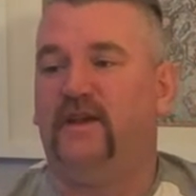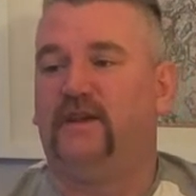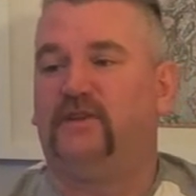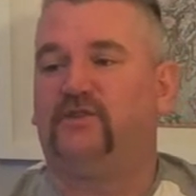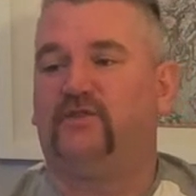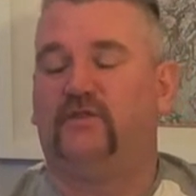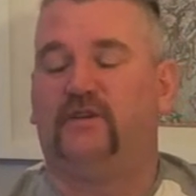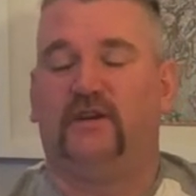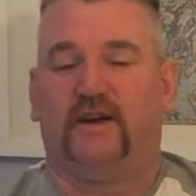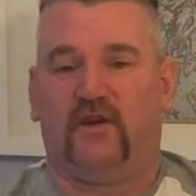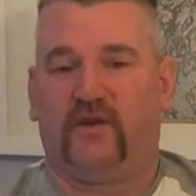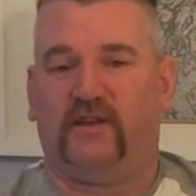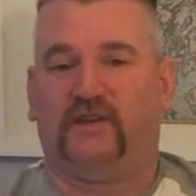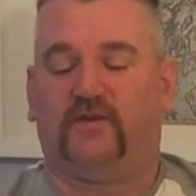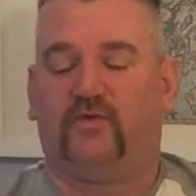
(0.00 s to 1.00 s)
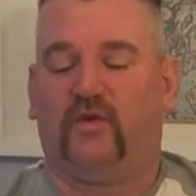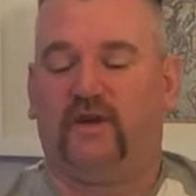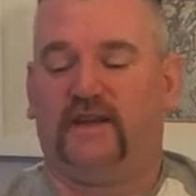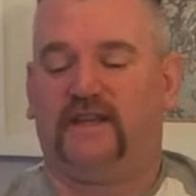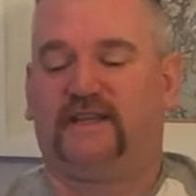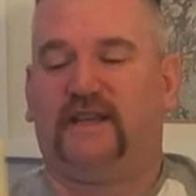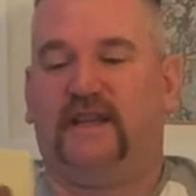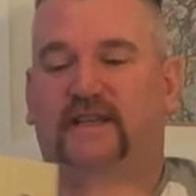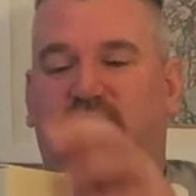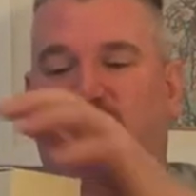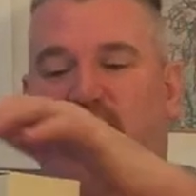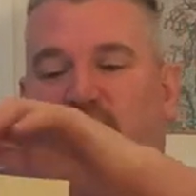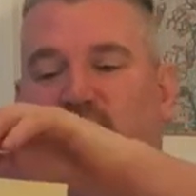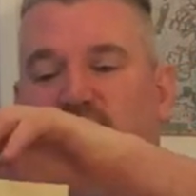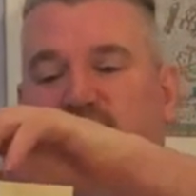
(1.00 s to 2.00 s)
So I'll read you what it says
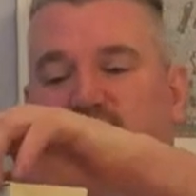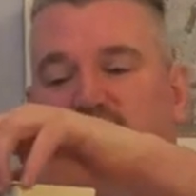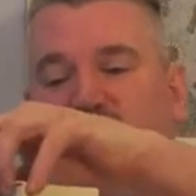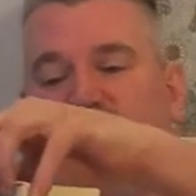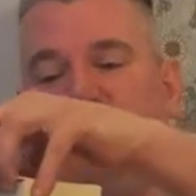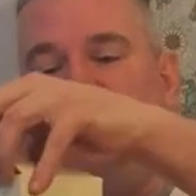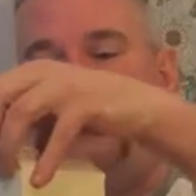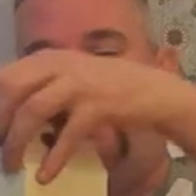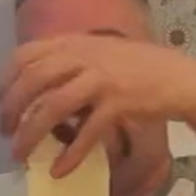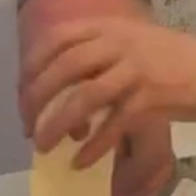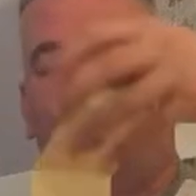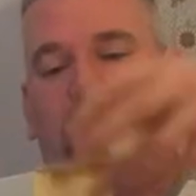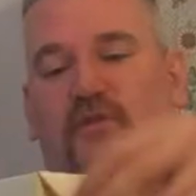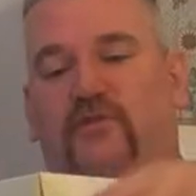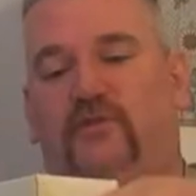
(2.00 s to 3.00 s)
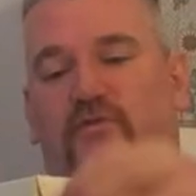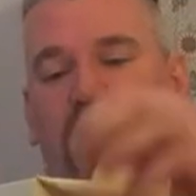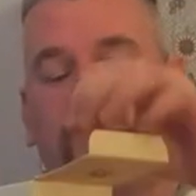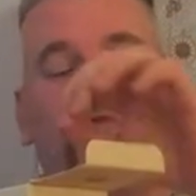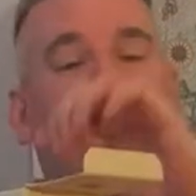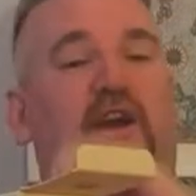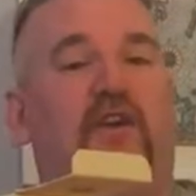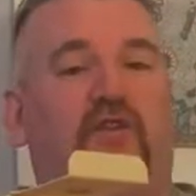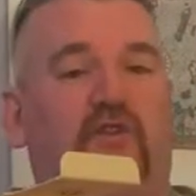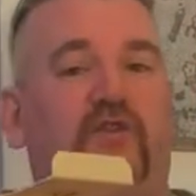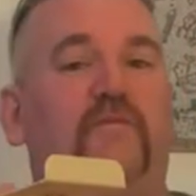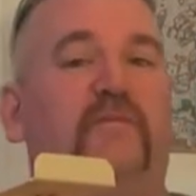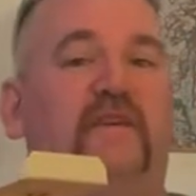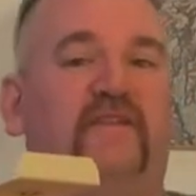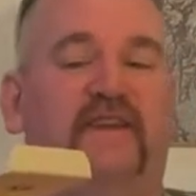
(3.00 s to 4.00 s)
on the bottle. There's quite a
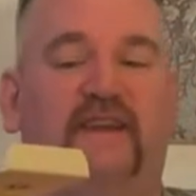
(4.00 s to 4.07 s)
good bit of